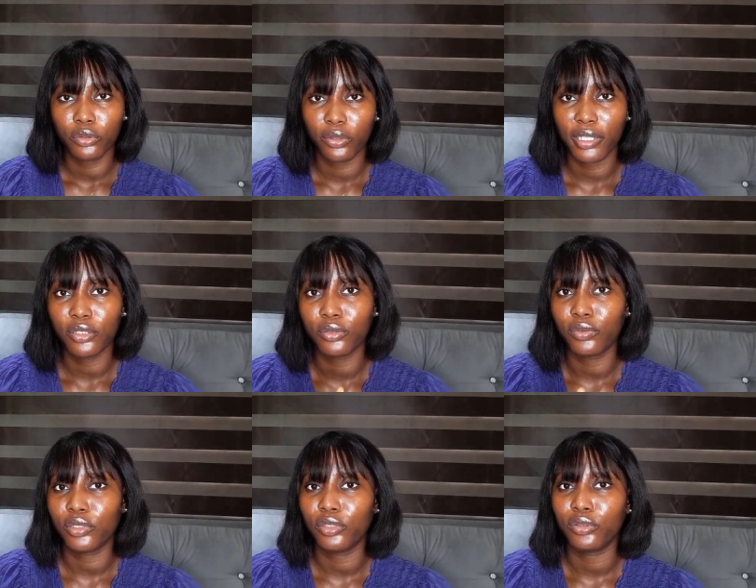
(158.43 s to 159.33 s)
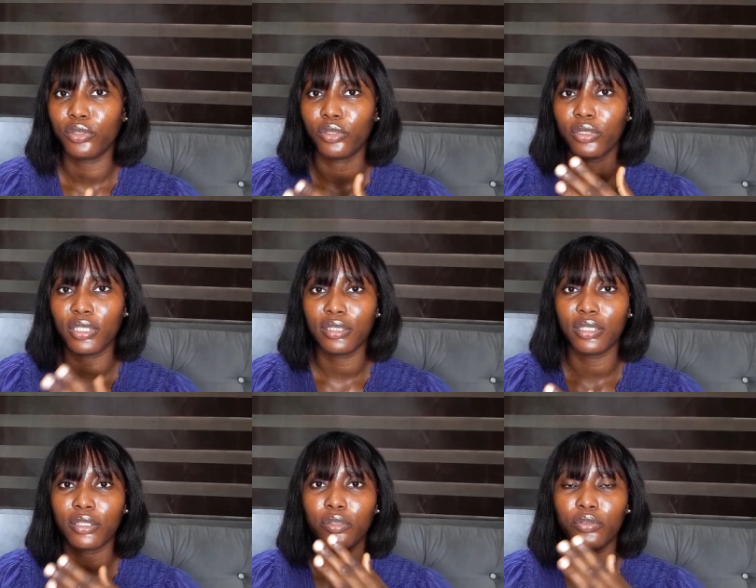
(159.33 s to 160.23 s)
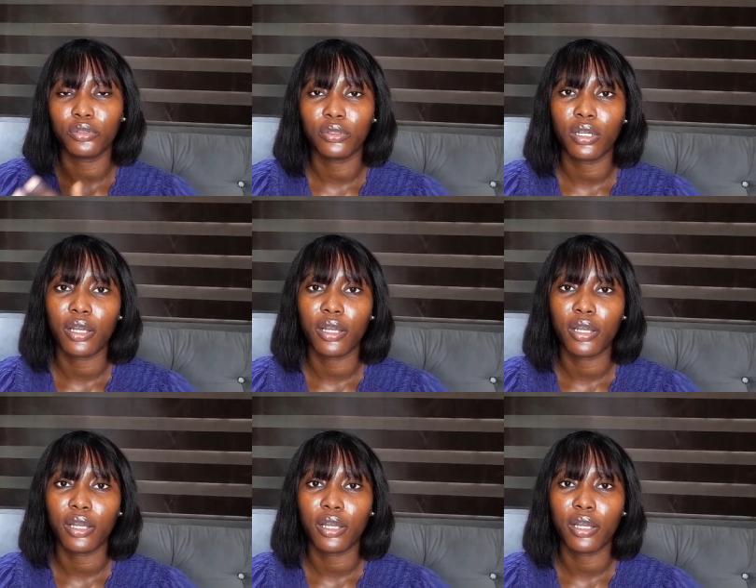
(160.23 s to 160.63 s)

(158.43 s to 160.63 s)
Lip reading: try to reduce your intake of sugar